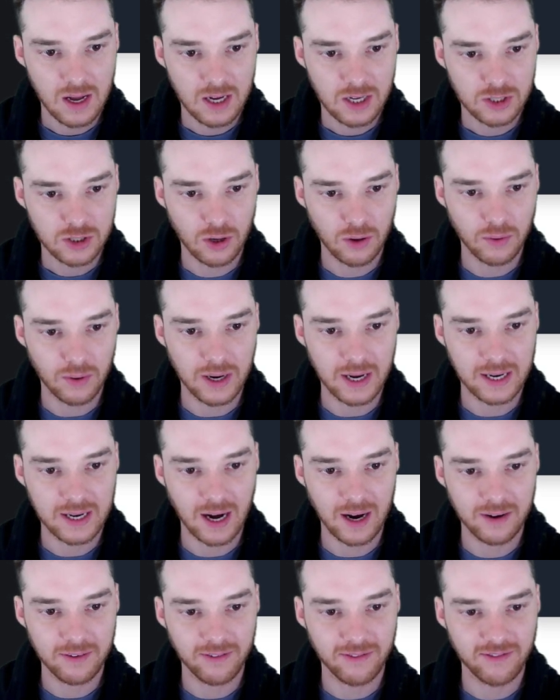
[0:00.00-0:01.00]
So it
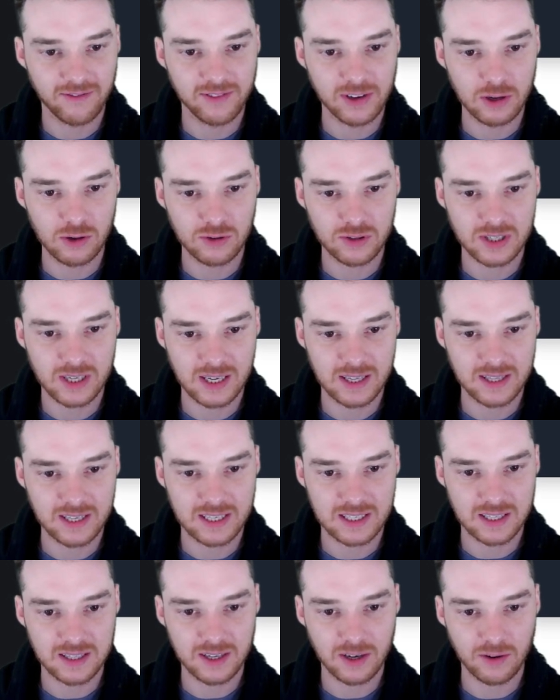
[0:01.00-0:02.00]
kind of fills in
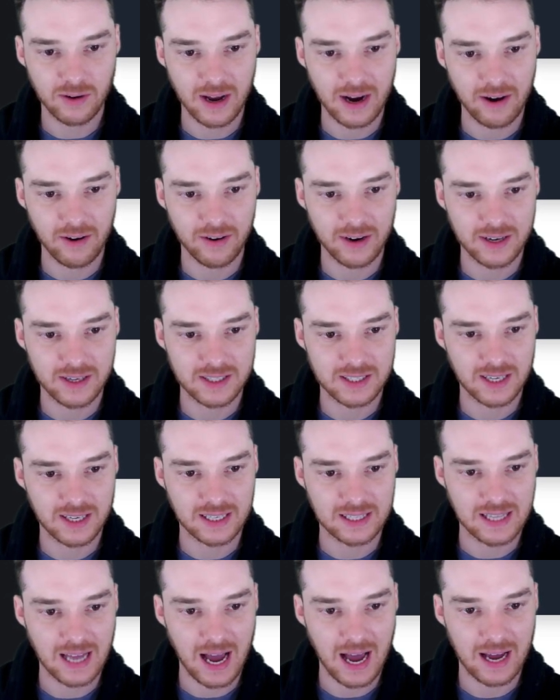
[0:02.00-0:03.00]
these little areas
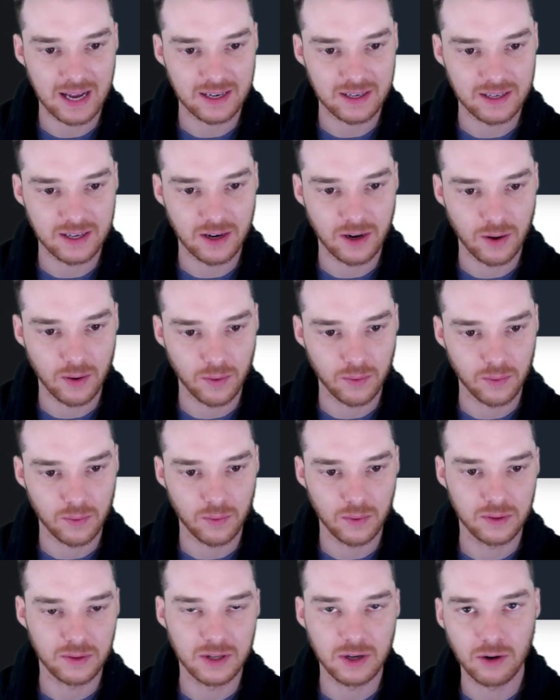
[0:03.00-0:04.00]
like that, you know,
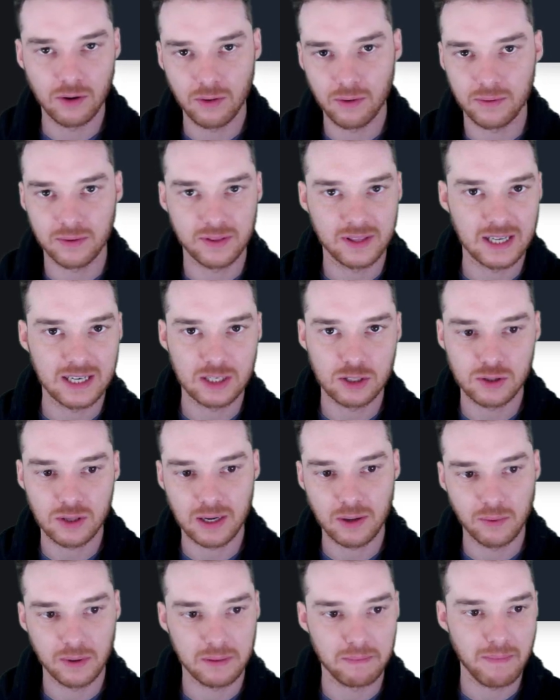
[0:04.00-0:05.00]
little things
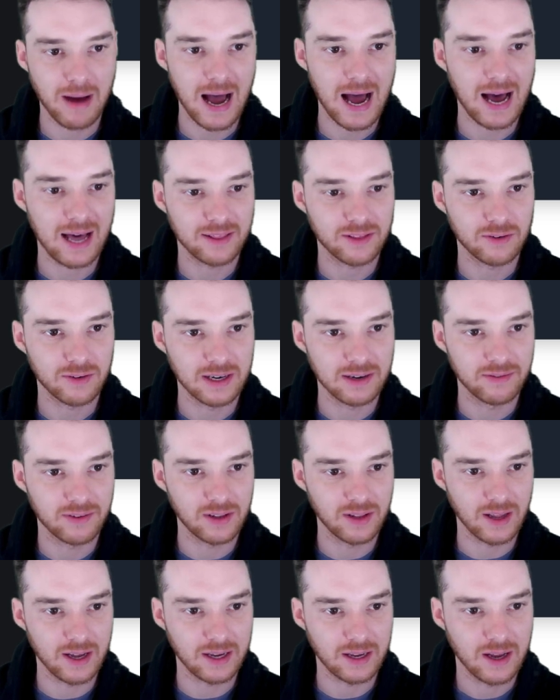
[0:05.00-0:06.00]
like with math or
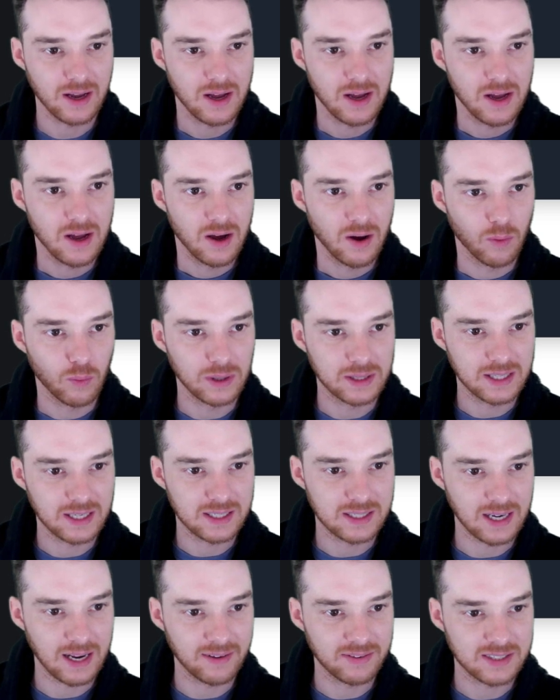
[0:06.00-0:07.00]
even like with
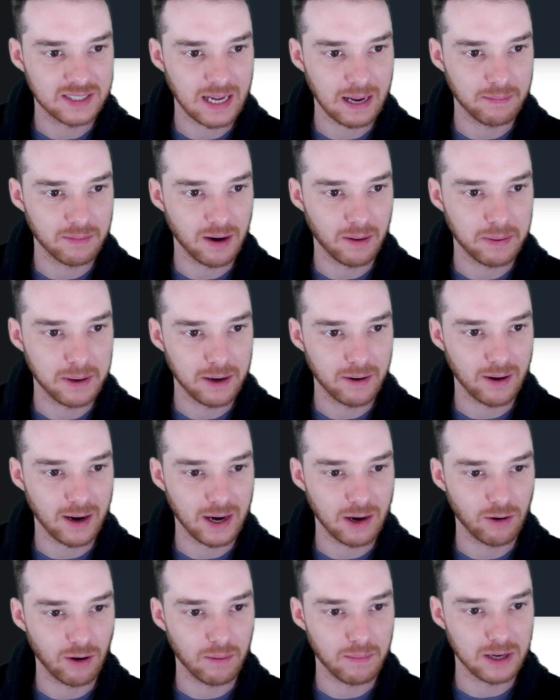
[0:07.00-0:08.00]
this if statement up here. I
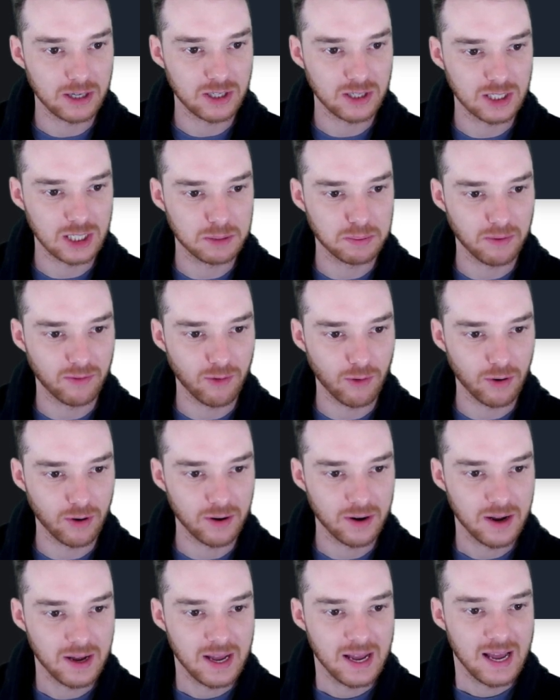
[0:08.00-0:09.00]
know I mentioned this
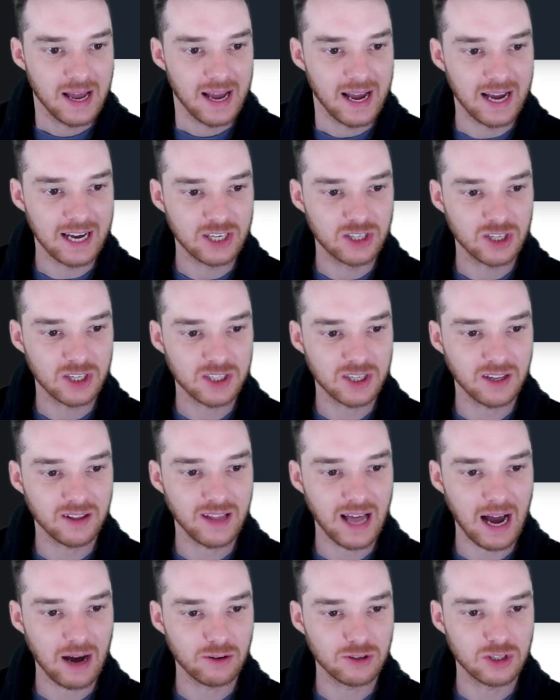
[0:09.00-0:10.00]
before. It just
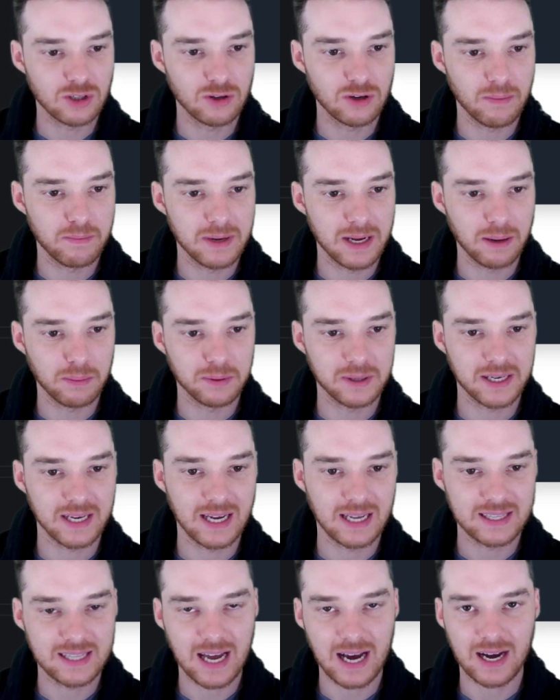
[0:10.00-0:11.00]
allows you to be able to
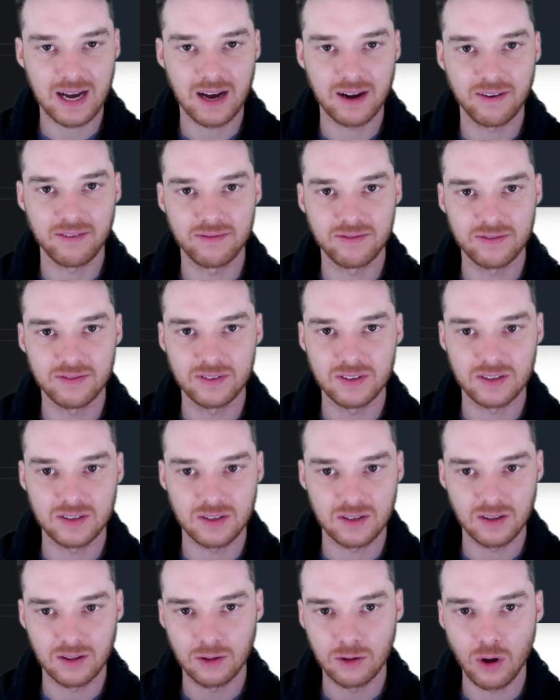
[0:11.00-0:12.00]
get that kind of
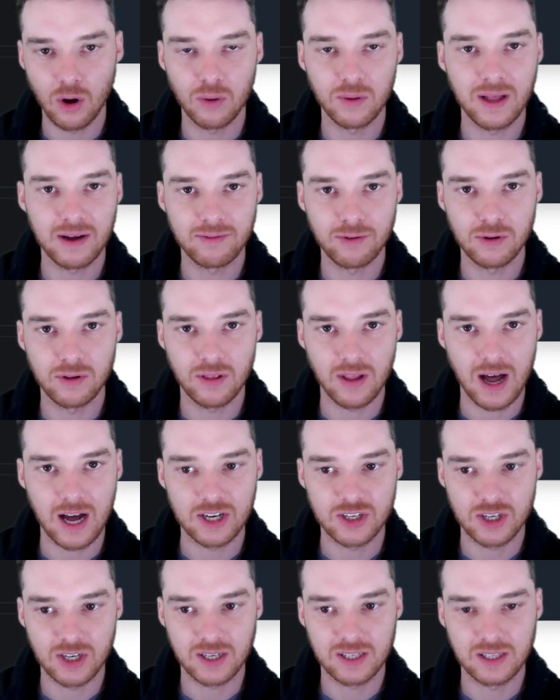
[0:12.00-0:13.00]
low level
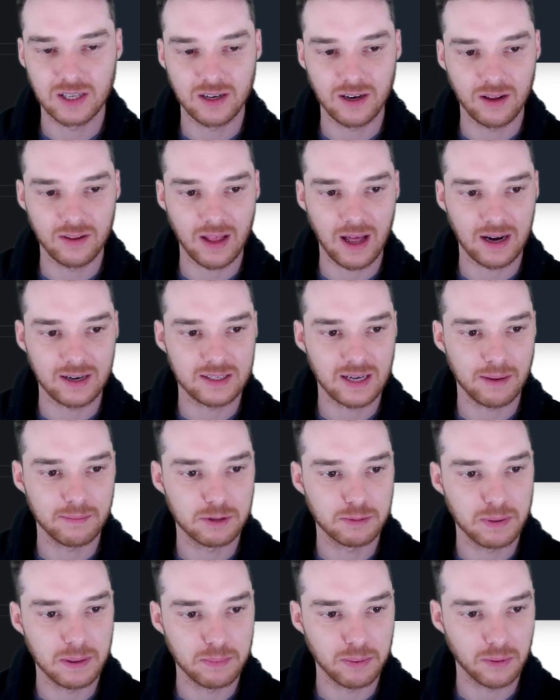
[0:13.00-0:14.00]
logic that a lot of
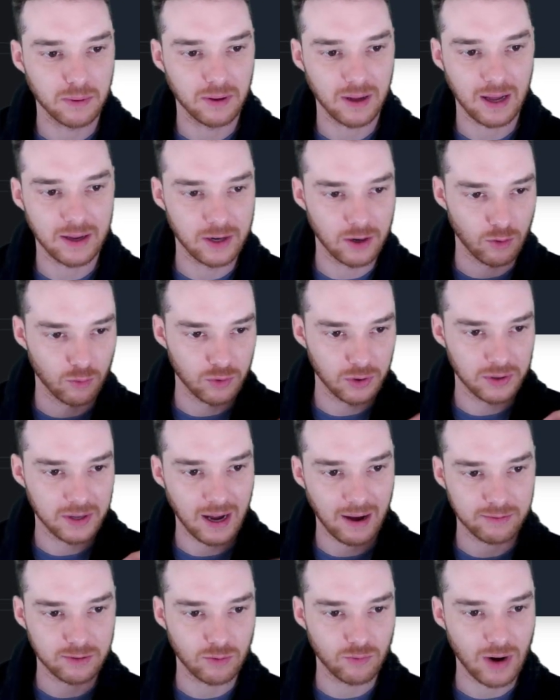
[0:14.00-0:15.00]
times people, you know, really
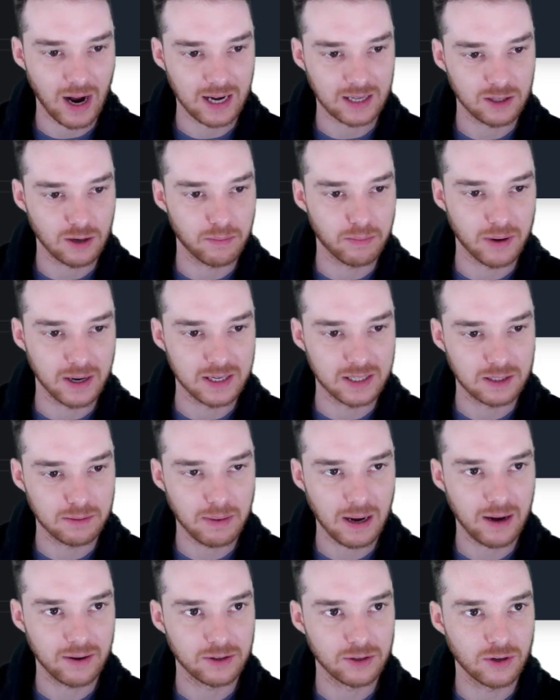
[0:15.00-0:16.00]
have to rack their brains
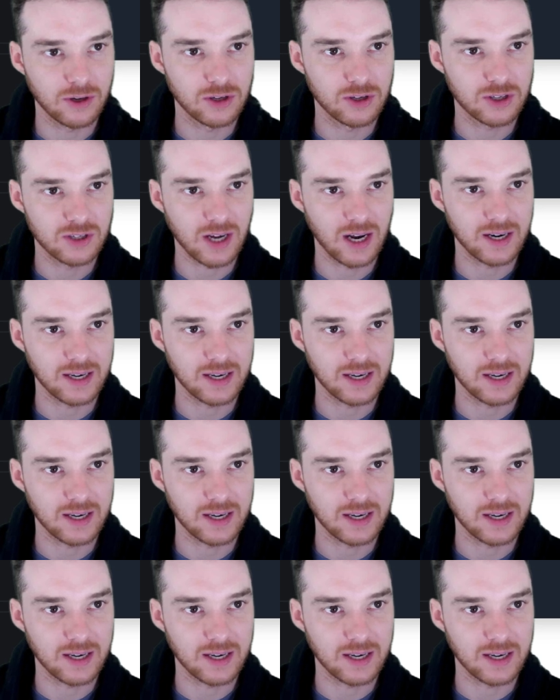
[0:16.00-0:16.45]
about. You can just